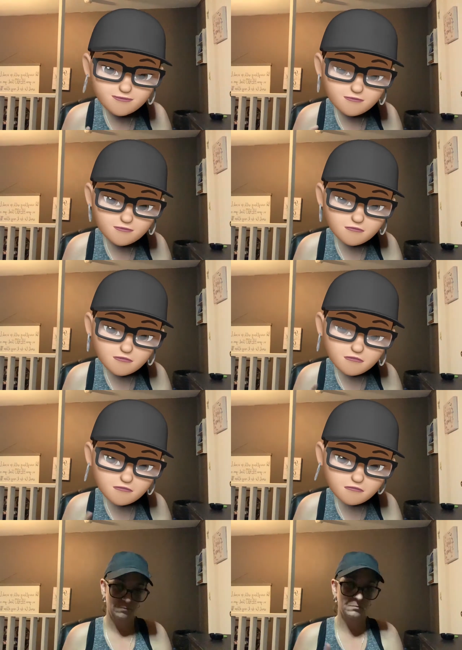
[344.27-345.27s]

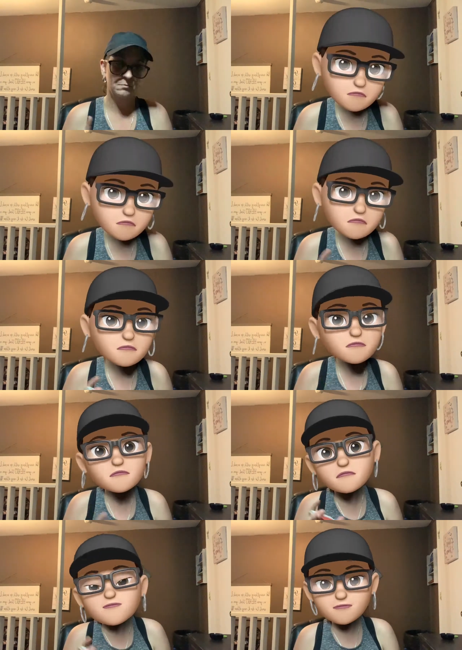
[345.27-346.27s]

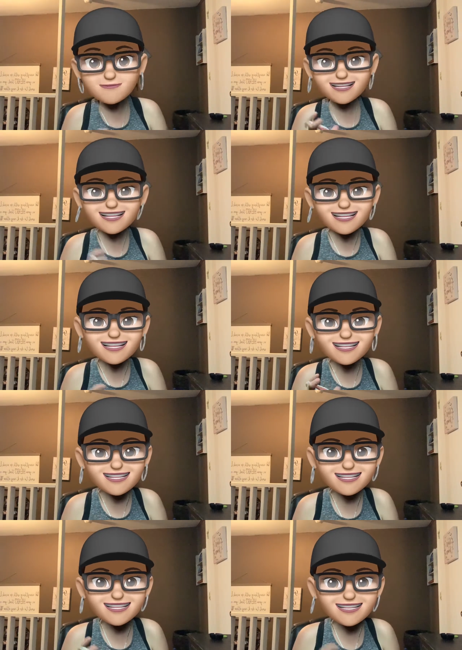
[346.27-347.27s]

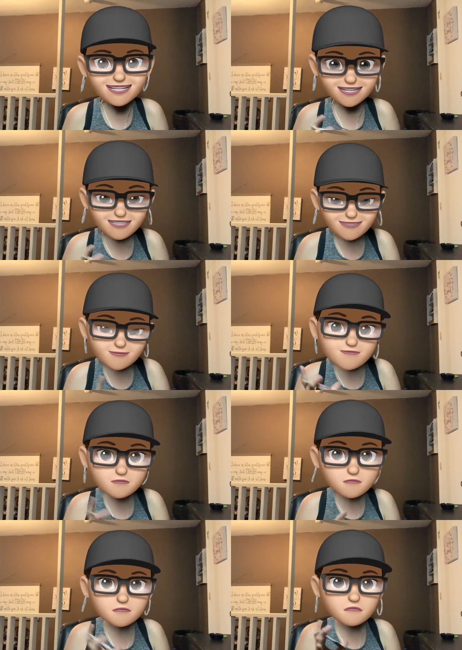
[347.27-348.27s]

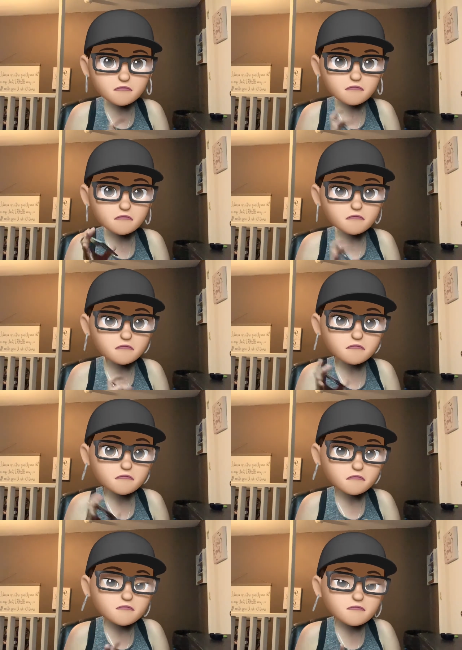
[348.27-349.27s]

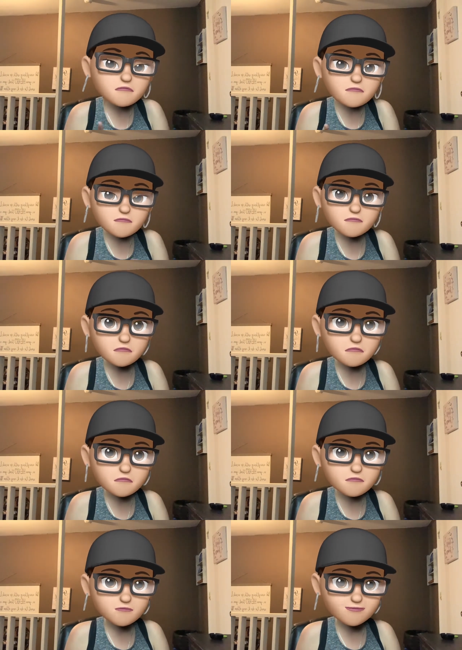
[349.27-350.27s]

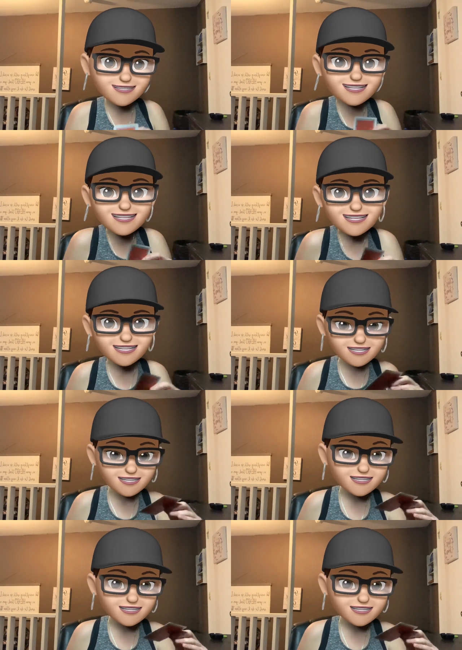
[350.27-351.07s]
(silence)